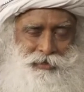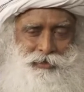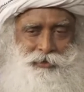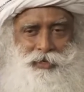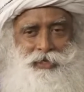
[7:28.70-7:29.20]

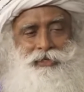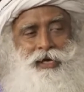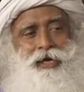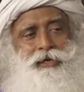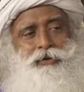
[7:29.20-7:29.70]
your
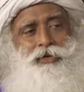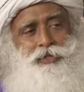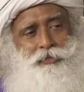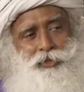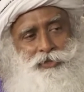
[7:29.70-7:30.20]
entire
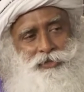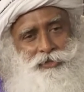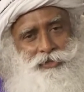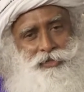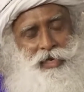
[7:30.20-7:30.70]

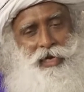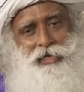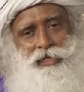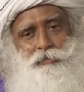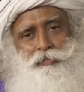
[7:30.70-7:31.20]
cosmos,
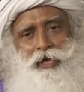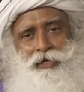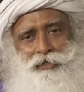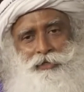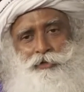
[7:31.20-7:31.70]
I can
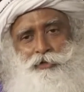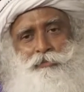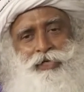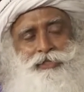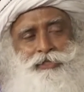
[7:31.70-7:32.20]
pack it into a
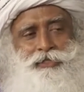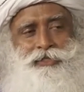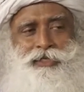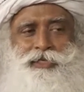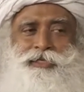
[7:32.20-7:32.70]
mustard
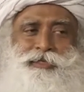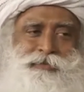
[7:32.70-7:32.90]
seed.